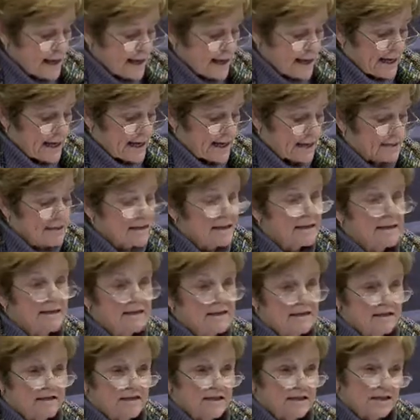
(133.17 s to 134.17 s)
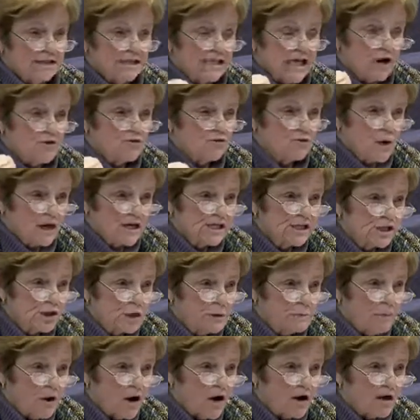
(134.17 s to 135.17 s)
In the
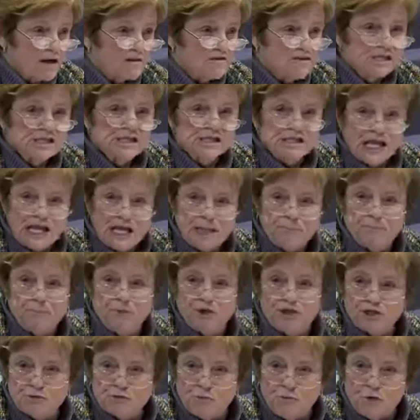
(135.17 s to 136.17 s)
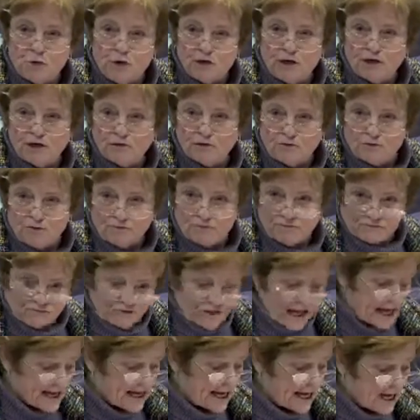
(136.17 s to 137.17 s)
southwestern part of the state, Bridgeport,
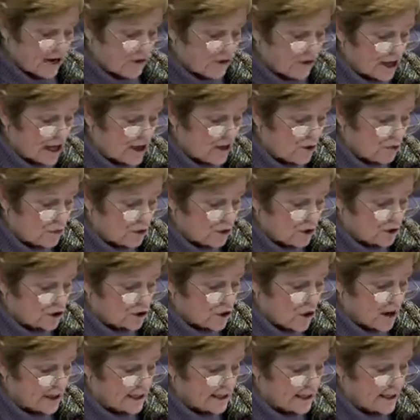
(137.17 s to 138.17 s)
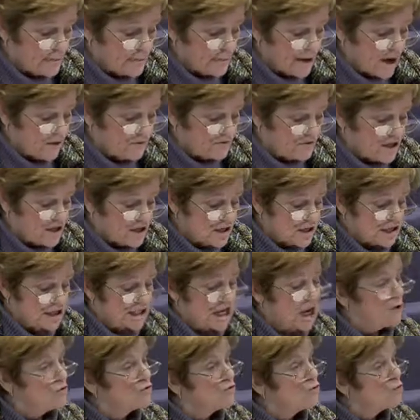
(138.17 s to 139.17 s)
that area, we're talking about the
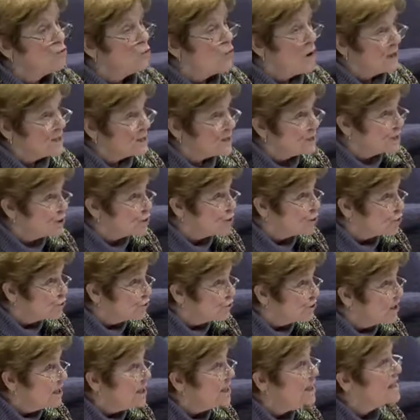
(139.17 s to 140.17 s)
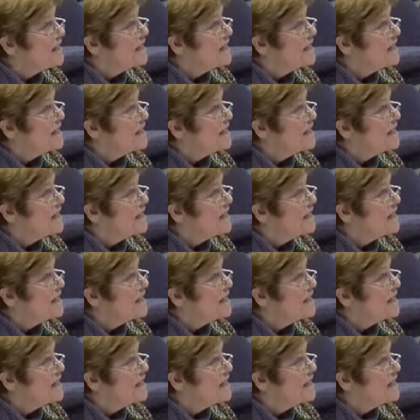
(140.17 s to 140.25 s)
Southwestern